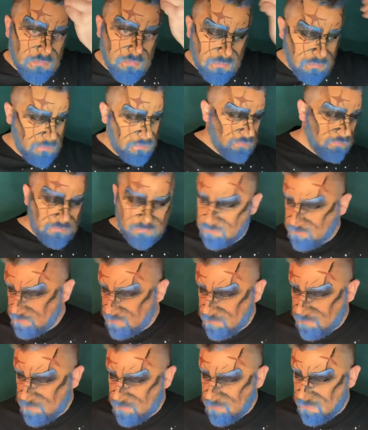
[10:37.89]
And it makes it
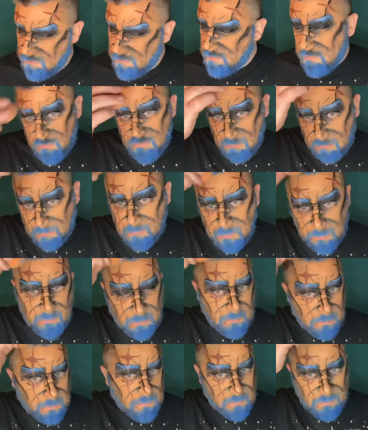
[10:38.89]
a little
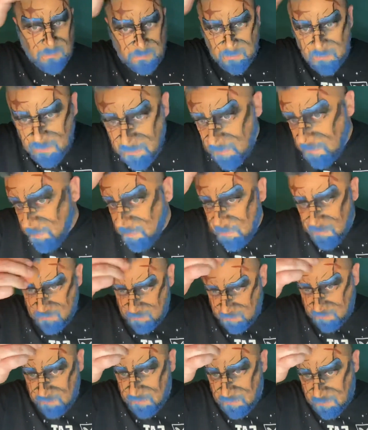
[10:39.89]
bit more believable
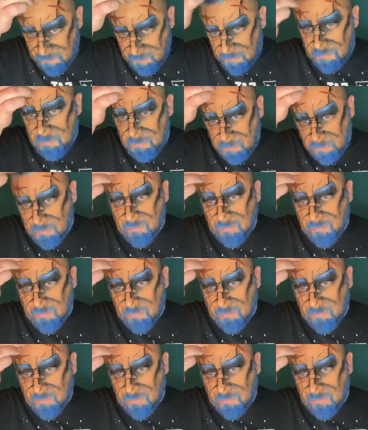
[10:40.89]
not having